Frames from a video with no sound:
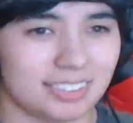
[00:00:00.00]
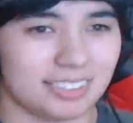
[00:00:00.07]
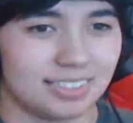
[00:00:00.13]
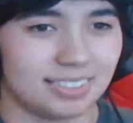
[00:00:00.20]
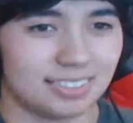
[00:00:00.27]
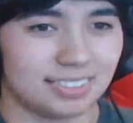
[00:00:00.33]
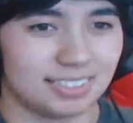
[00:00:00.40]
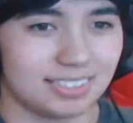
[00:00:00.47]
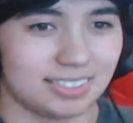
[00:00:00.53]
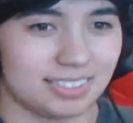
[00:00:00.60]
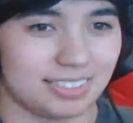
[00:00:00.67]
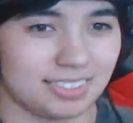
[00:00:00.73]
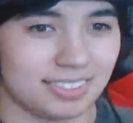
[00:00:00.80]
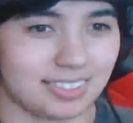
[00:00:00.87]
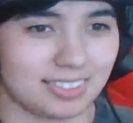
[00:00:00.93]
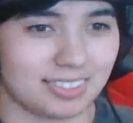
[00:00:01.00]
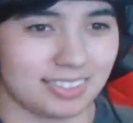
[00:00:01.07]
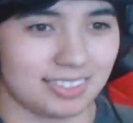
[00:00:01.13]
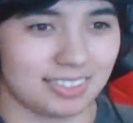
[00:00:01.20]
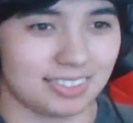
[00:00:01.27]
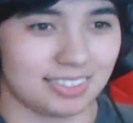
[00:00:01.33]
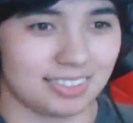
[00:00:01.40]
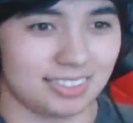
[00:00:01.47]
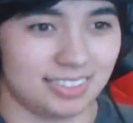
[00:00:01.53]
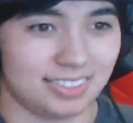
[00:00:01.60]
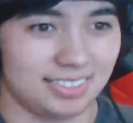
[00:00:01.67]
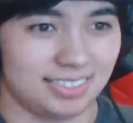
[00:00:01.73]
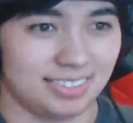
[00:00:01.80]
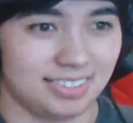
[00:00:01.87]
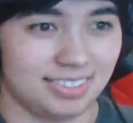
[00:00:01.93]

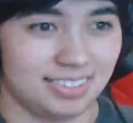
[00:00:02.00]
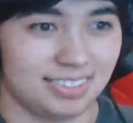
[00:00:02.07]
Nothing is said.